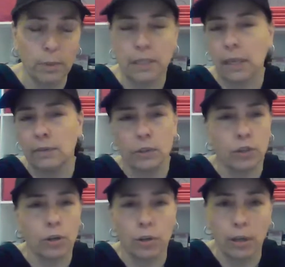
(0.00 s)
It's not even
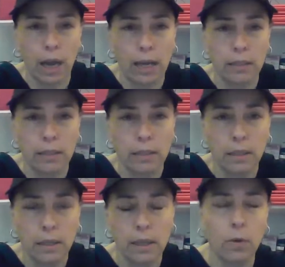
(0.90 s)
sugar, guys.
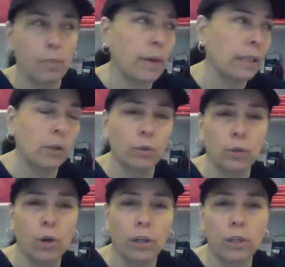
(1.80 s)
Like what my
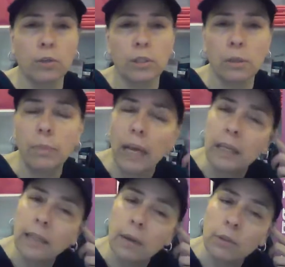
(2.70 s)
nonna used to
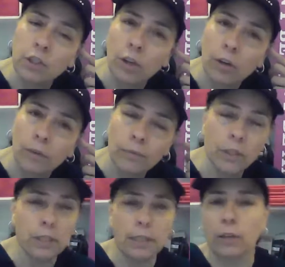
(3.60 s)
bake, that was sugar,
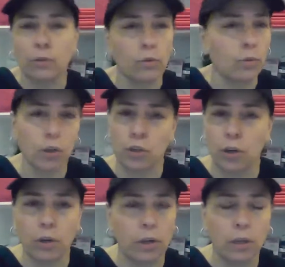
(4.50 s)
just natural raw
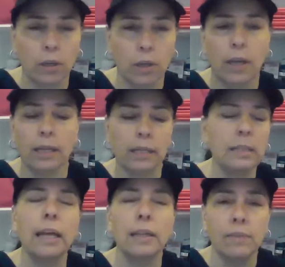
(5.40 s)
sugar. It's
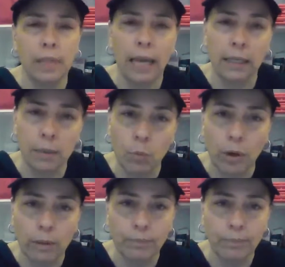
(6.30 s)
not even that anymore.